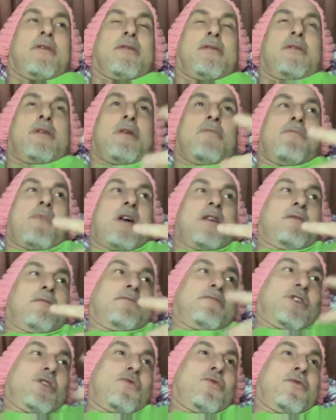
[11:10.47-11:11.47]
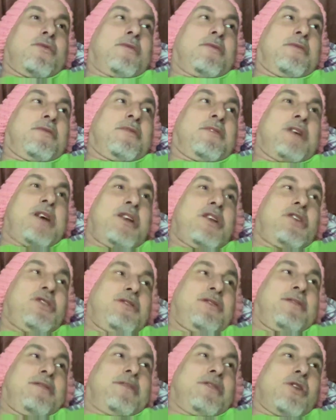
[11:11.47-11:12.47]
they might, get it,
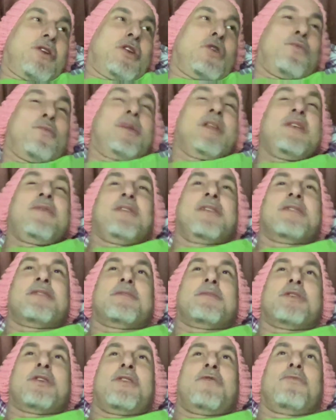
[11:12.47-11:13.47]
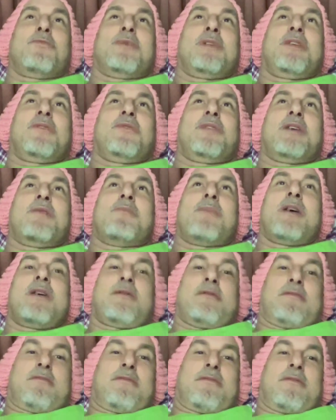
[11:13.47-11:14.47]
don't believe in this stuff, but if they might
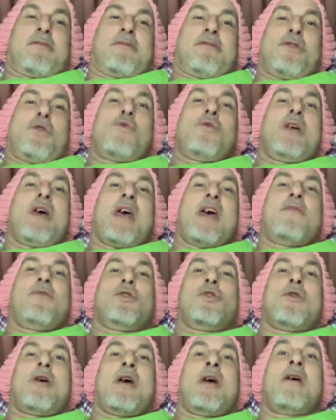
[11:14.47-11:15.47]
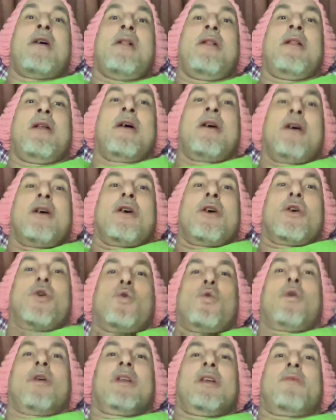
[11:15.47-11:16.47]
go to heaven or hell,
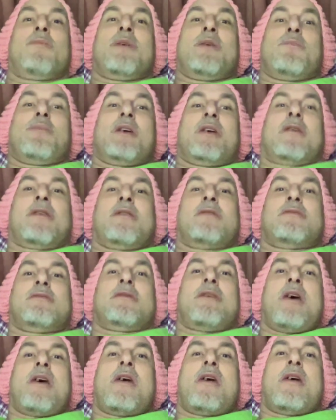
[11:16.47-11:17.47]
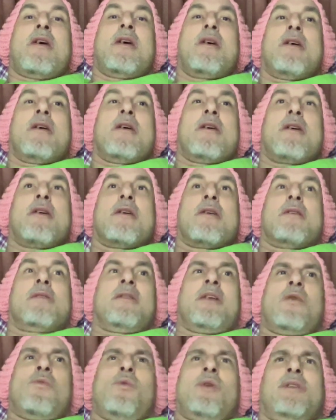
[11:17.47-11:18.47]
will it be because they
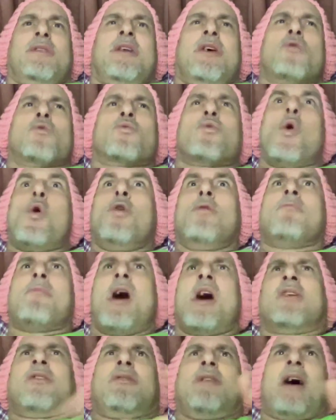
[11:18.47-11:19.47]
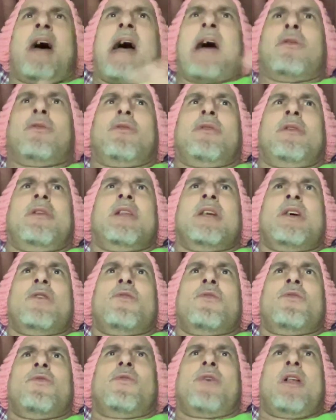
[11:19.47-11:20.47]
role model how to
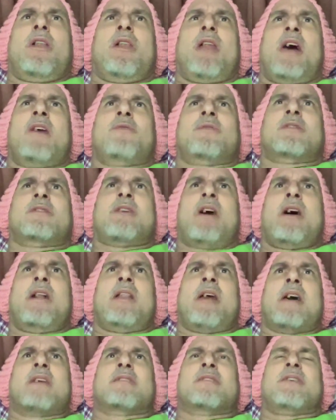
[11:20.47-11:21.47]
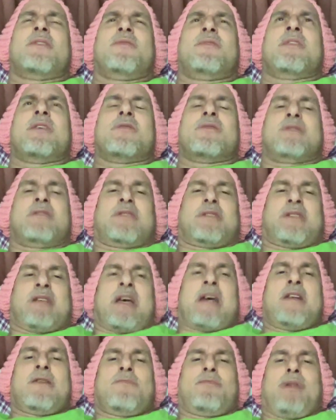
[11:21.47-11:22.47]
live a lifestyle as if there's
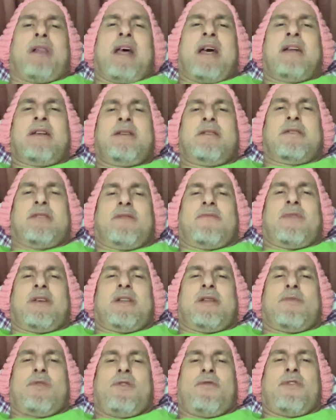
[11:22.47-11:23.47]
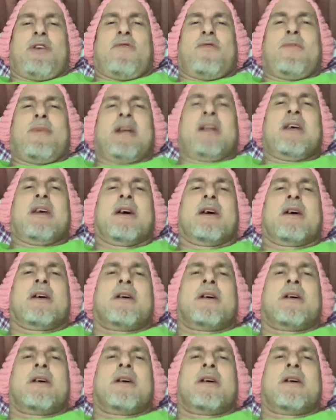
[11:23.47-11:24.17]
10 planets available for everybody?